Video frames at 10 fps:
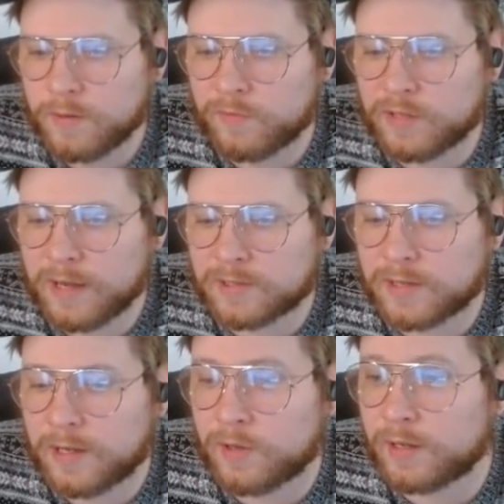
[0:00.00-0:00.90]
We have to
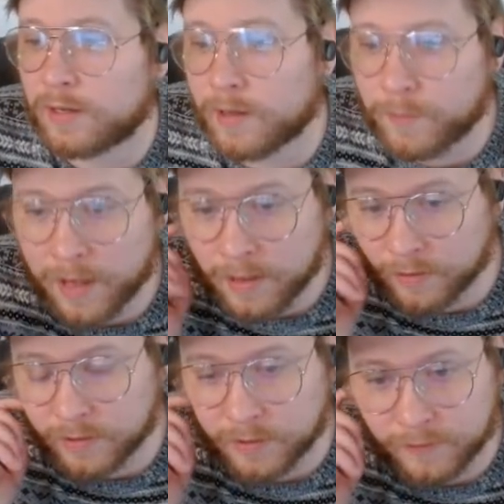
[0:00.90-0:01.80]
exile that uh,
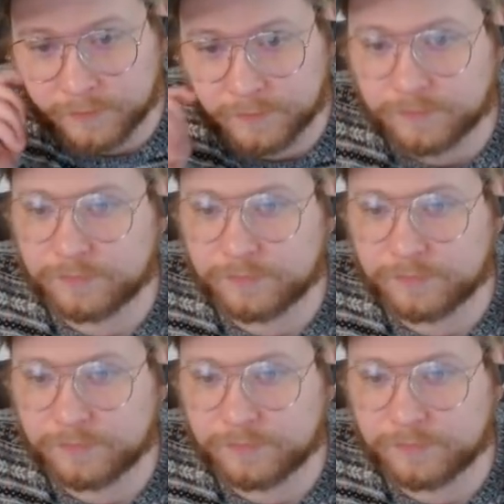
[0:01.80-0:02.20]
paladin.